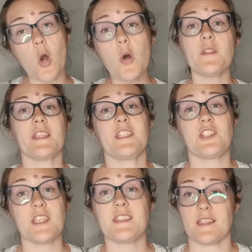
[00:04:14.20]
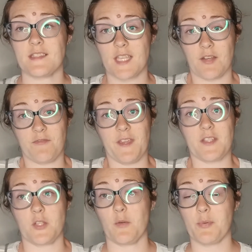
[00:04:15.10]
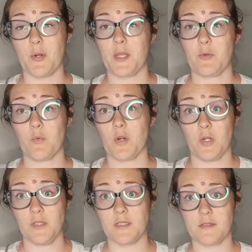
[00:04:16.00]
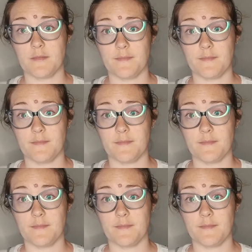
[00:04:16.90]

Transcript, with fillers: Only Jesus can fix our broken world.